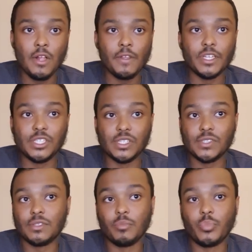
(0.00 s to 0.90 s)
it
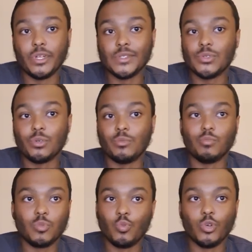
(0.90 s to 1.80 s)
just depends on
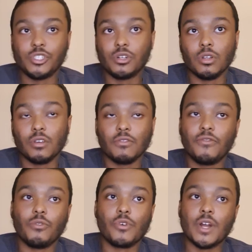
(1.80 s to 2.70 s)
what you're looking
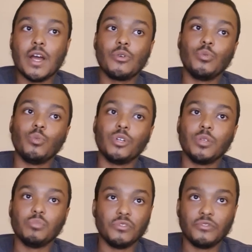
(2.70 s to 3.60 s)
for and how you want
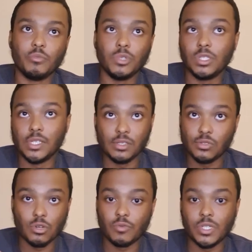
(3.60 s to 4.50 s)
it. But for me, this is
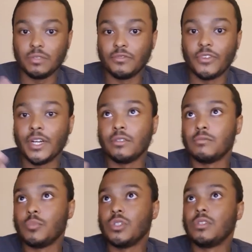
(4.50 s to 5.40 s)
already fine.
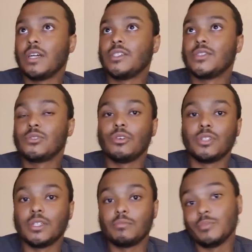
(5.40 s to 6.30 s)
But I just thought
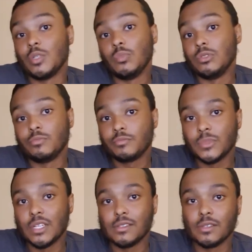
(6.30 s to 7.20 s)
that maybe
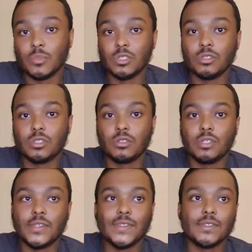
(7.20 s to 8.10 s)
that is something that
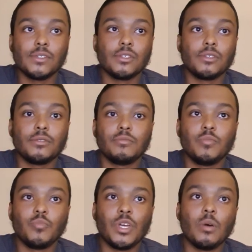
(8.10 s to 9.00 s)
is
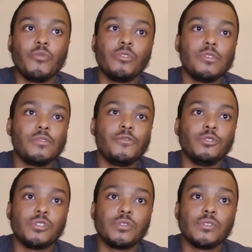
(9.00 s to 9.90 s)
helpful in the
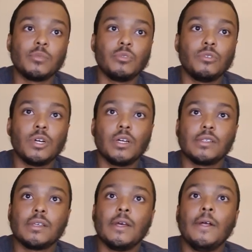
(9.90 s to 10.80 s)
future to some of you guys.
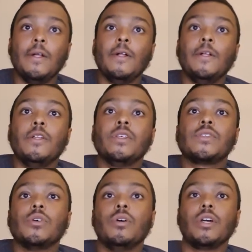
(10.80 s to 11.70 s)

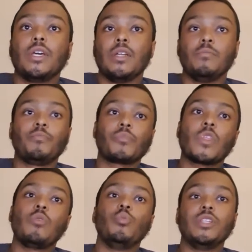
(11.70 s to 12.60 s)
So again, with